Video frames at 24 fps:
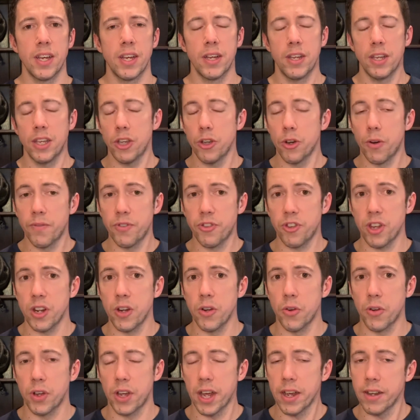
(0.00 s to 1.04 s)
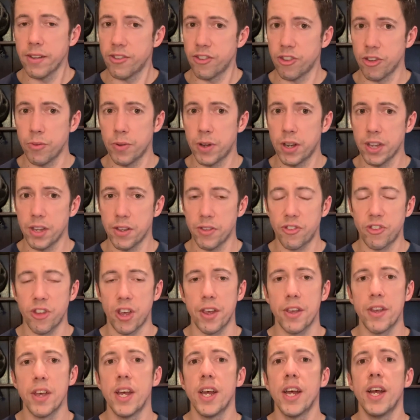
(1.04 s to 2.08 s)
You're obviously not going to, are you? So
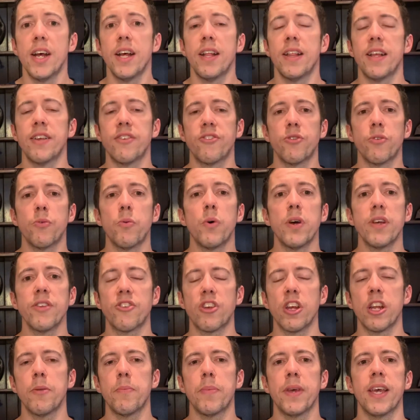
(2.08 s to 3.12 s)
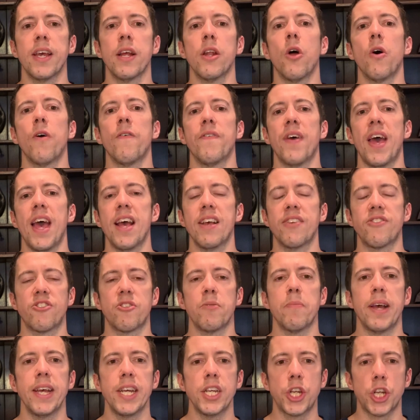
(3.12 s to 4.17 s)
there's always going to be a lot of
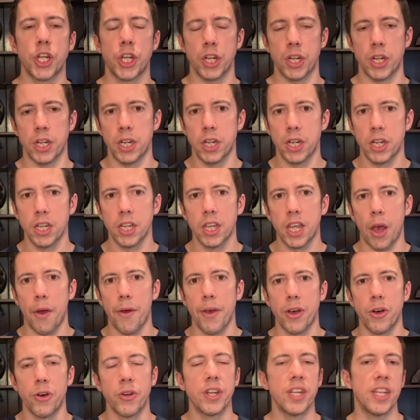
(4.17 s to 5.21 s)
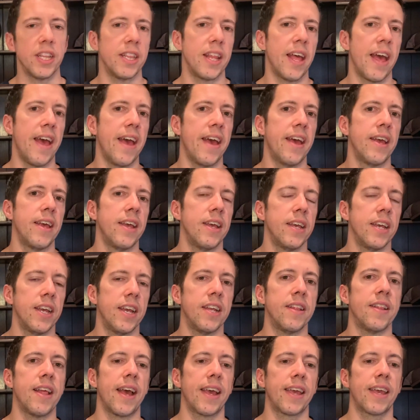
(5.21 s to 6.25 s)
estimation going on in there, in
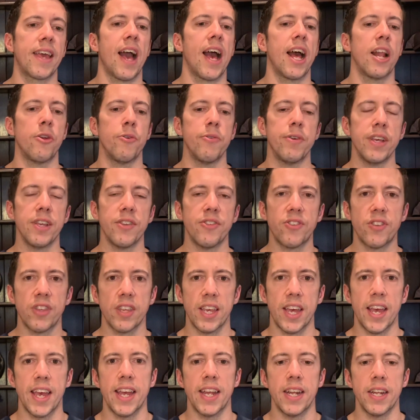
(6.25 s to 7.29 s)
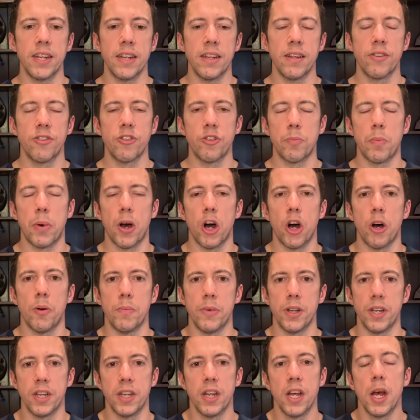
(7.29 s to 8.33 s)
that calories in department.
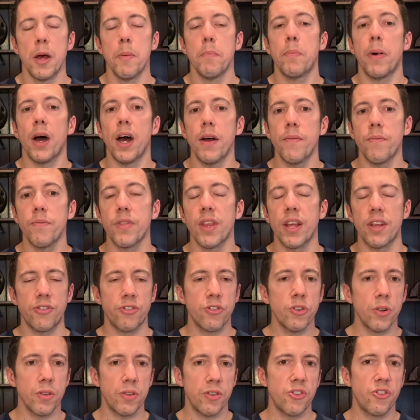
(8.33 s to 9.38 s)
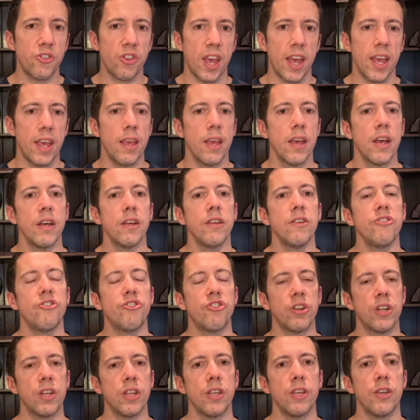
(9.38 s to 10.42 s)
But that's not to say you
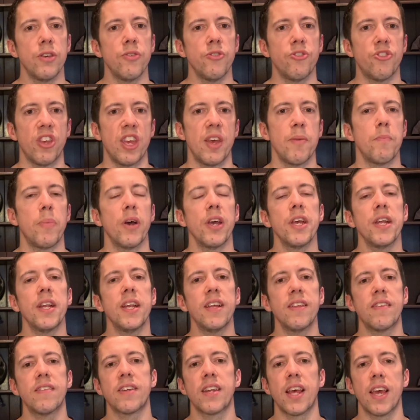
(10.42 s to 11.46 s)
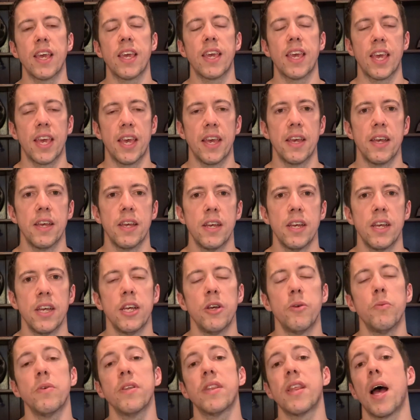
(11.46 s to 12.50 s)
shouldn't use it, but you need to take it
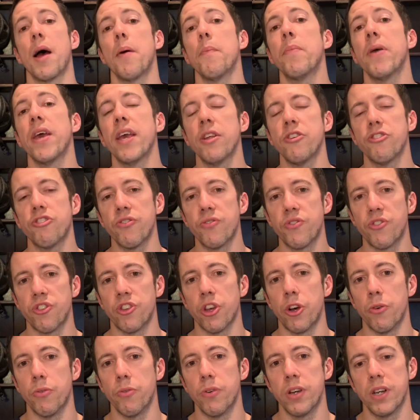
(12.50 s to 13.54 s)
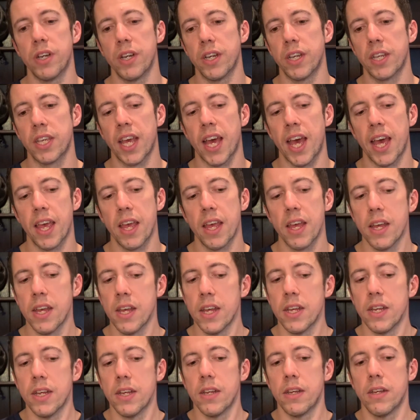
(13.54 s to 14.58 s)
with that pinch of salt, okay?
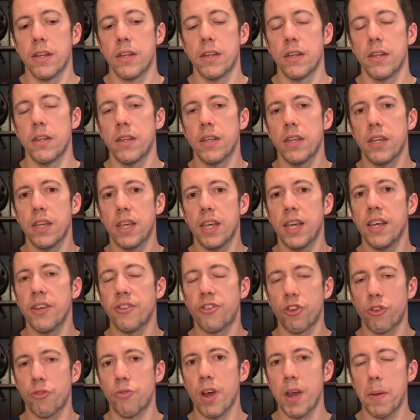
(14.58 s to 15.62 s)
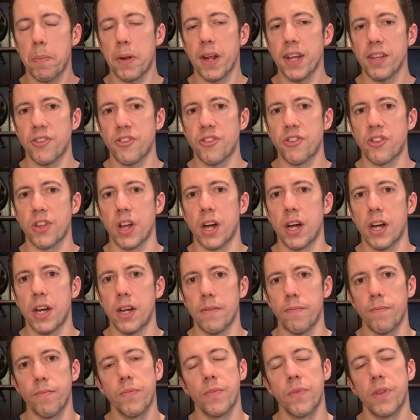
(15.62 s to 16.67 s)
It's a great place to start,
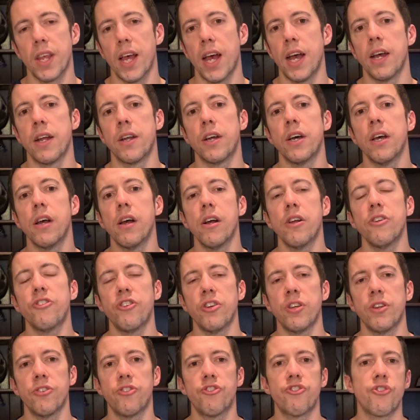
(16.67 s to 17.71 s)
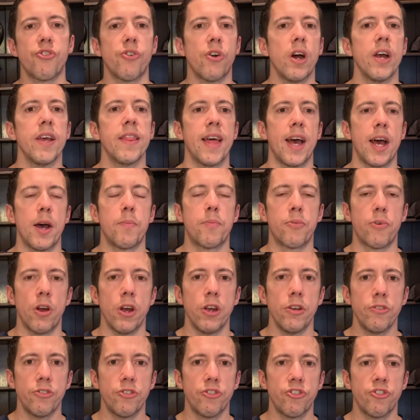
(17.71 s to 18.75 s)
and I urge you to try that
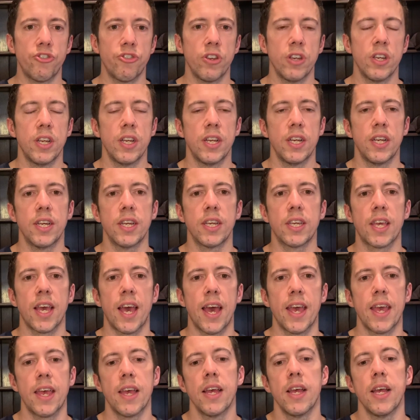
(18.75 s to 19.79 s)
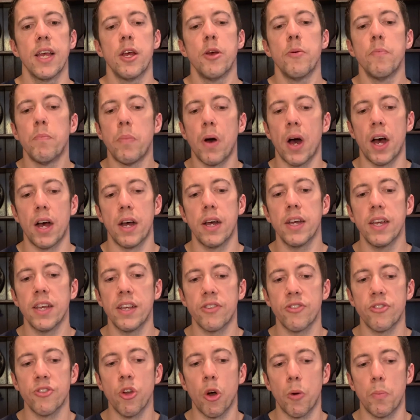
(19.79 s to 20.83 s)
approach, okay? But it's
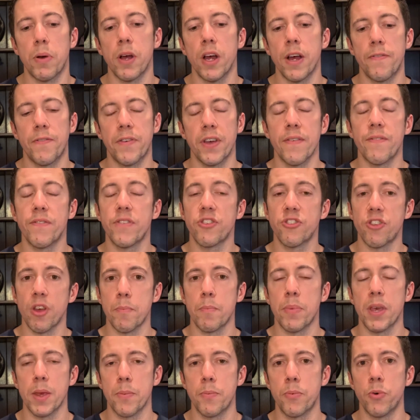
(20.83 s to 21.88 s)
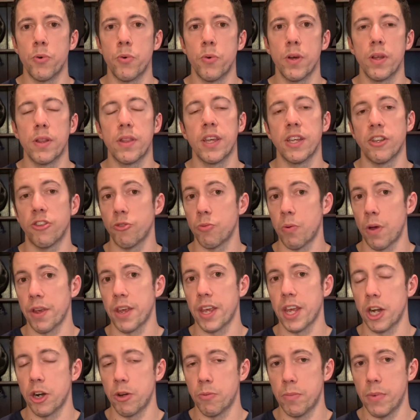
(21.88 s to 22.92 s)
not perfect, and for some people, they just won't get
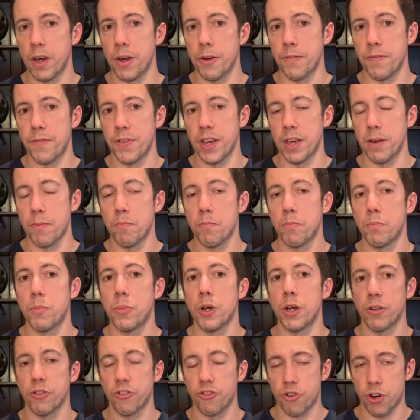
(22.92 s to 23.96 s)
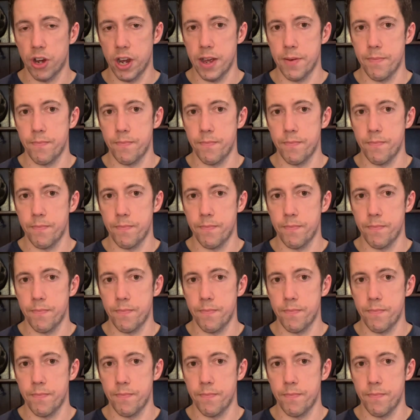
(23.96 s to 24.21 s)
on well with it, but try it.